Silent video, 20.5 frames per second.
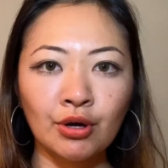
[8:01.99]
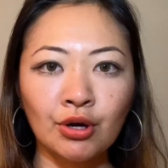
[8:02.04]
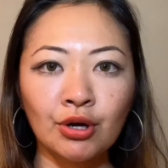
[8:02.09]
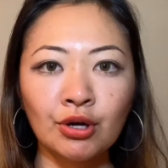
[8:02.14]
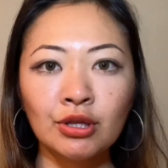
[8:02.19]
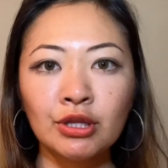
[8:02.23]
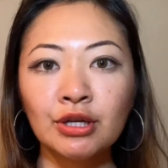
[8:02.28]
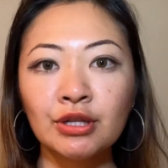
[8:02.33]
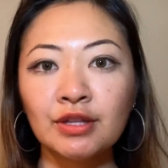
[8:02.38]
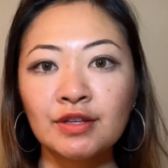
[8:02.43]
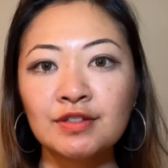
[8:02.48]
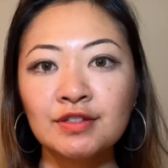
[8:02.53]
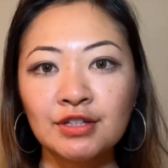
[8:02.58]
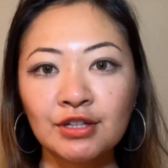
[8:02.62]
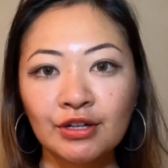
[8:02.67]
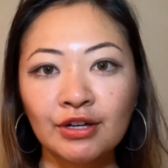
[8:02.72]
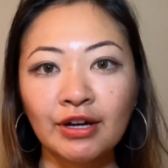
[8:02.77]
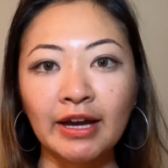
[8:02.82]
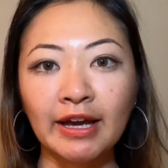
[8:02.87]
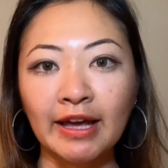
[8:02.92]
Earlier this
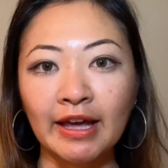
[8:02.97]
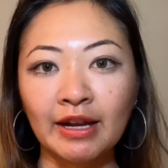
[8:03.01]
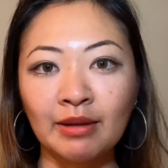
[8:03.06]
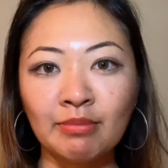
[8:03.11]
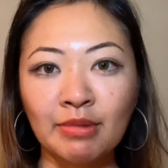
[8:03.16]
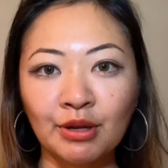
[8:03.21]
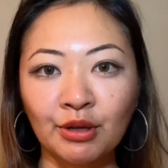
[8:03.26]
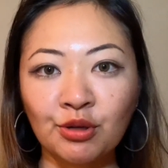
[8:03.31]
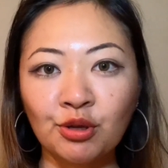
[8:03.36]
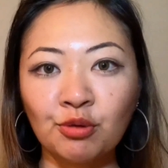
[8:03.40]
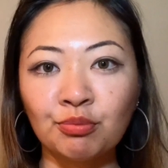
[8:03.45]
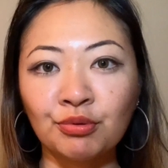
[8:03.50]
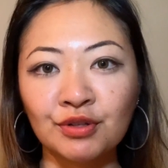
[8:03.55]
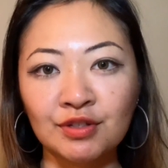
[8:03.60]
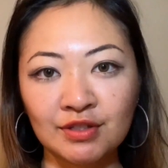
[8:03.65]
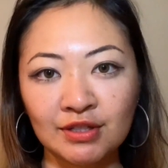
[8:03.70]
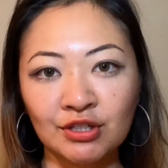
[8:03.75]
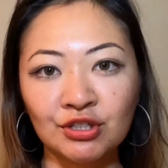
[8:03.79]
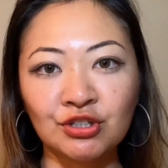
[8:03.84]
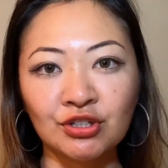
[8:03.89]
year, I had a medical
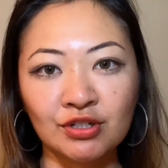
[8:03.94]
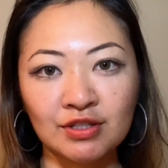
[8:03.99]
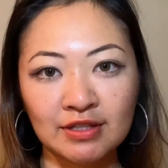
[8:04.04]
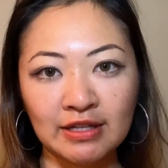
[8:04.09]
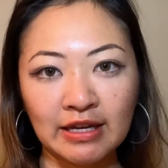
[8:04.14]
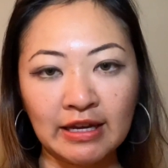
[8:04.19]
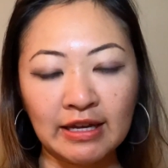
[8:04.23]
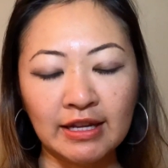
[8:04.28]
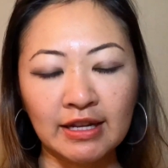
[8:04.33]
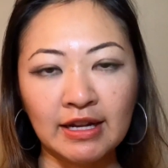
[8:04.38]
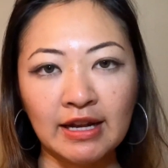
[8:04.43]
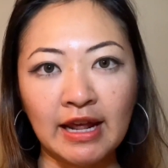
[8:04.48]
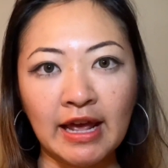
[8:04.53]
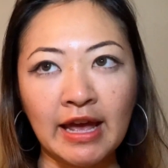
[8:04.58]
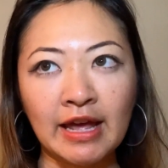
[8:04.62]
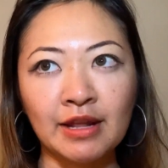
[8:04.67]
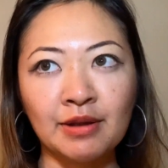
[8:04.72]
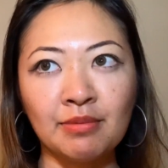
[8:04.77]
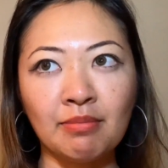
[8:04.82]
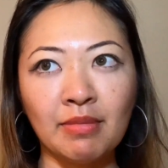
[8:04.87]
procedure done,
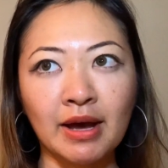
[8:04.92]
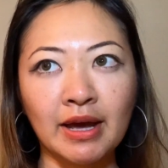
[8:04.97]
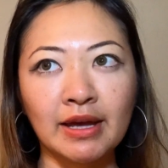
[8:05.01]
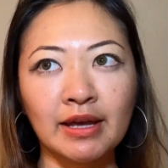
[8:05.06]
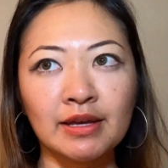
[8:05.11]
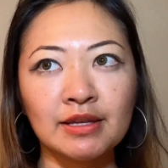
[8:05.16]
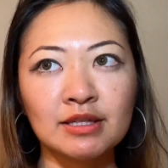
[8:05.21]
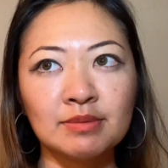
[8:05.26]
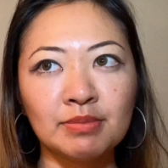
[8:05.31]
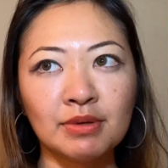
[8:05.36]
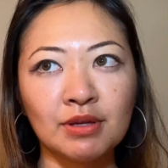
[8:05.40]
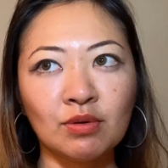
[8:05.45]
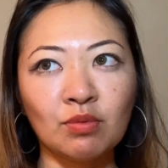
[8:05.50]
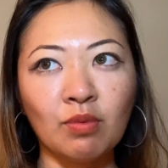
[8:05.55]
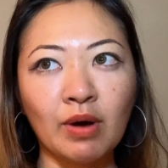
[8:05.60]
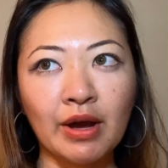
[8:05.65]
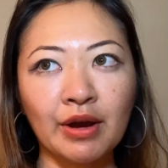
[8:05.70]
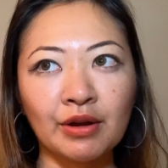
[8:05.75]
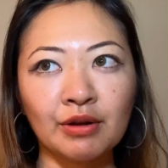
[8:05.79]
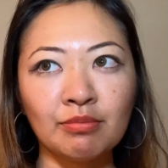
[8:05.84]
and my husband
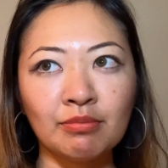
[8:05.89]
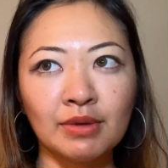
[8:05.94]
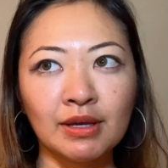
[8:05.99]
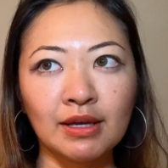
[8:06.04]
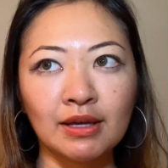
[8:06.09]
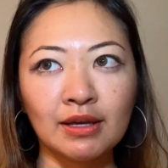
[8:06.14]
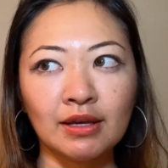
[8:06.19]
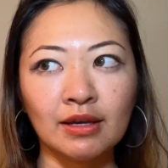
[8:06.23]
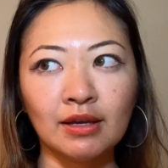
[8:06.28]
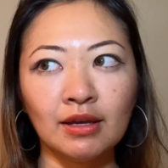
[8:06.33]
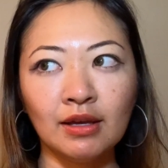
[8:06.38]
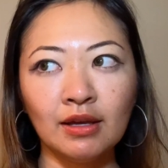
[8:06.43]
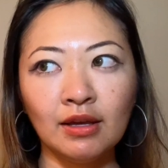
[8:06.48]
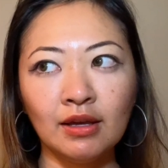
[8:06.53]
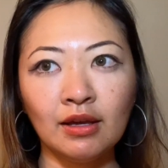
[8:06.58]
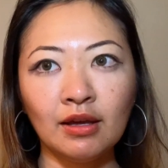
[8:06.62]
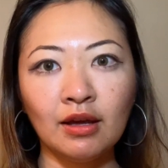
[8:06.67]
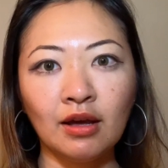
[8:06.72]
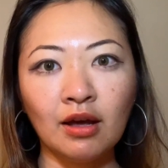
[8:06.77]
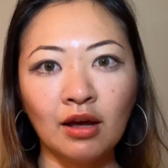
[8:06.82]
wired me
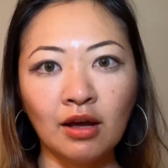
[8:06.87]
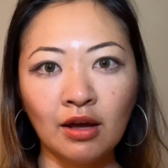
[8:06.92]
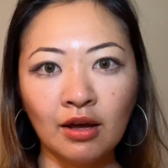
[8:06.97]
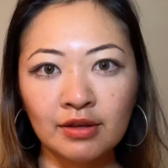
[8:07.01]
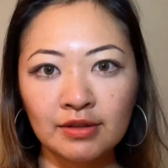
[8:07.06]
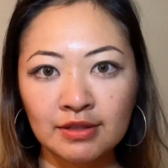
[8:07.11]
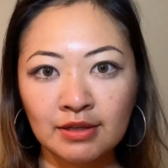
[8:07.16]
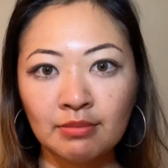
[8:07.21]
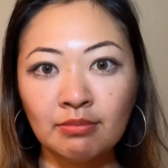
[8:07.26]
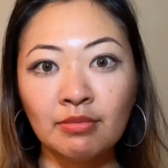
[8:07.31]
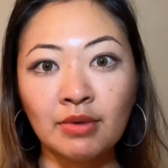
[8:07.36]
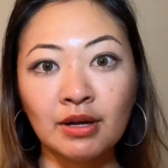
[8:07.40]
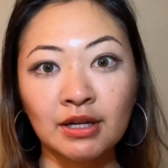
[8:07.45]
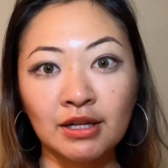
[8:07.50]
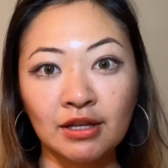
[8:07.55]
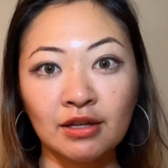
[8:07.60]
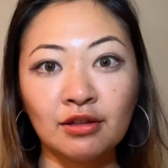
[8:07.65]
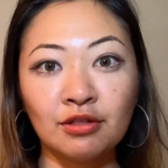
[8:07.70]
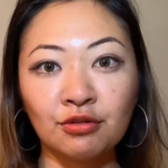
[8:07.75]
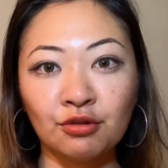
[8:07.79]
some
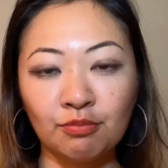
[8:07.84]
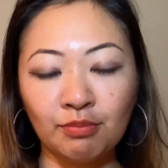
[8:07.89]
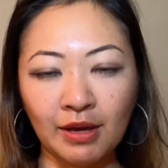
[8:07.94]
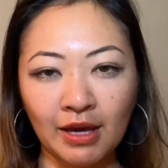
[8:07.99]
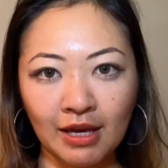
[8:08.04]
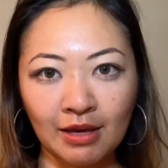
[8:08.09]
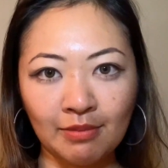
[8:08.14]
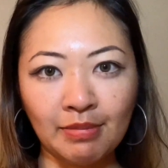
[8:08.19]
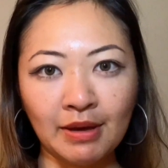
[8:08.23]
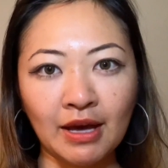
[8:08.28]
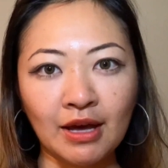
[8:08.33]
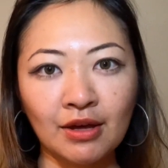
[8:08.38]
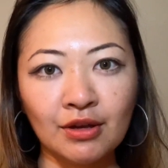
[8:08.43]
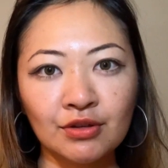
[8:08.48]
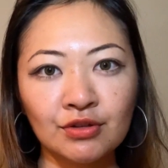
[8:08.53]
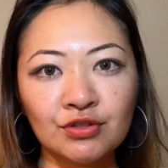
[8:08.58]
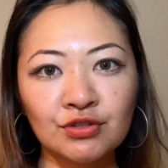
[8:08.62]
money through PayPal.